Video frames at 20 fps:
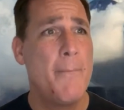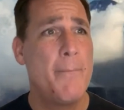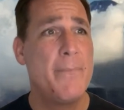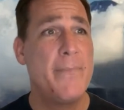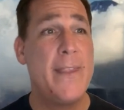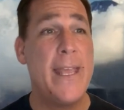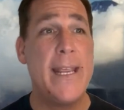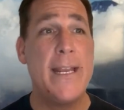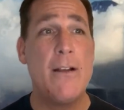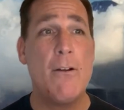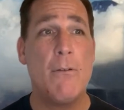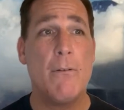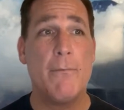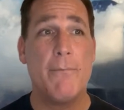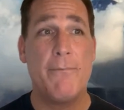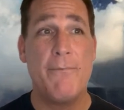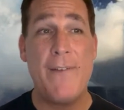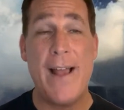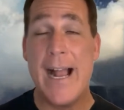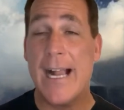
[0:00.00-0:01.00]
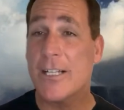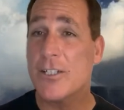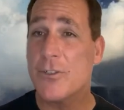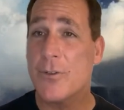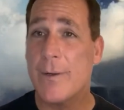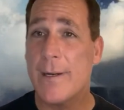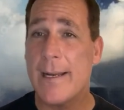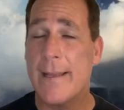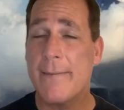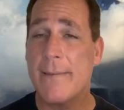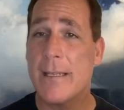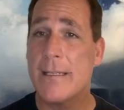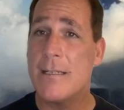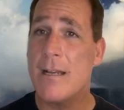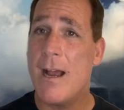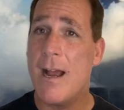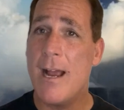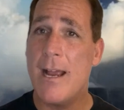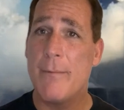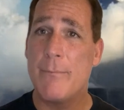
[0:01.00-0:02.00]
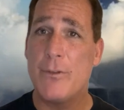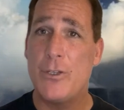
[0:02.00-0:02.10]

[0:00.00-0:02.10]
They don't factor in the time